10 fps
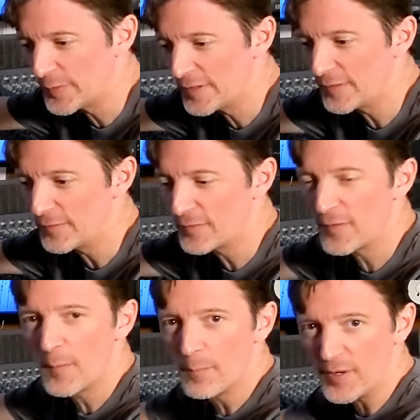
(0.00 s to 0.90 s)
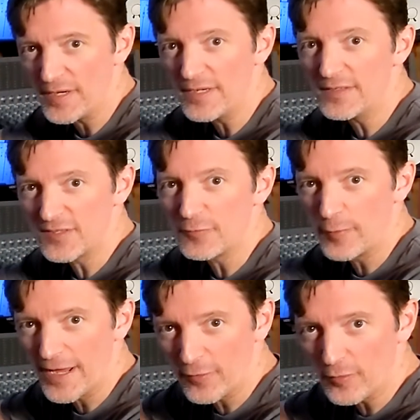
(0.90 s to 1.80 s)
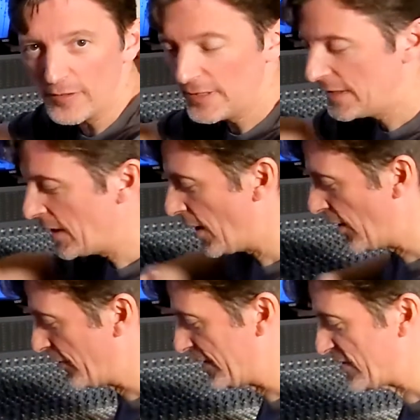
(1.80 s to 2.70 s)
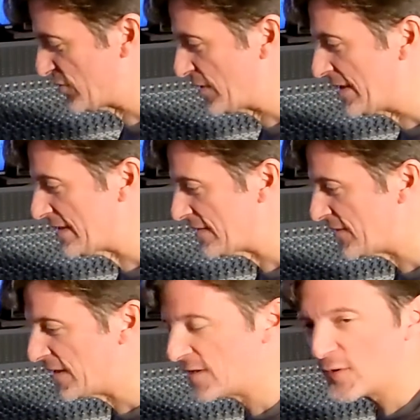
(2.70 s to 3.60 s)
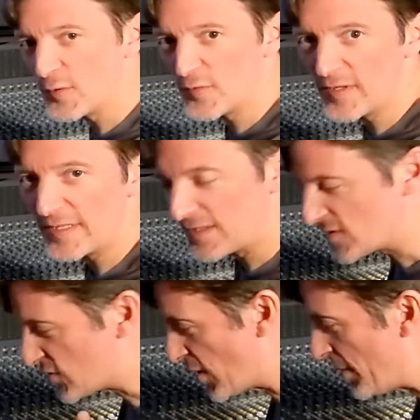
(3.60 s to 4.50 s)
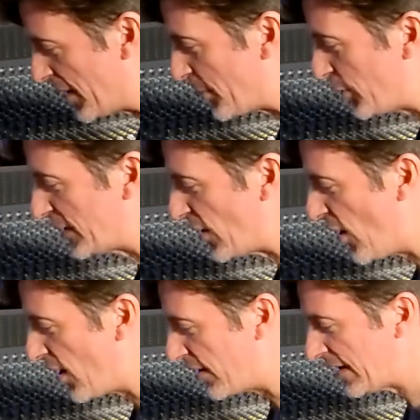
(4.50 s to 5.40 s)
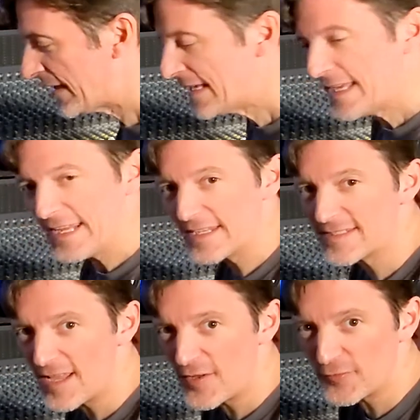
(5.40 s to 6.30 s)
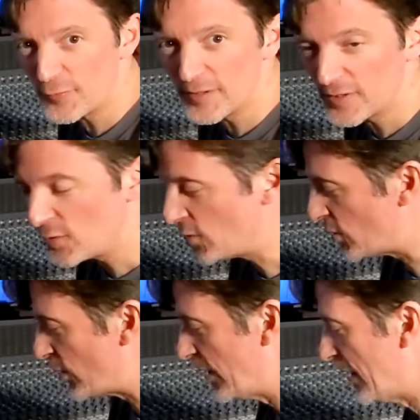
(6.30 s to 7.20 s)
bit of buzz and rattle on the strings of the acoustic. He's strumming it pretty hard and it sounds really cool,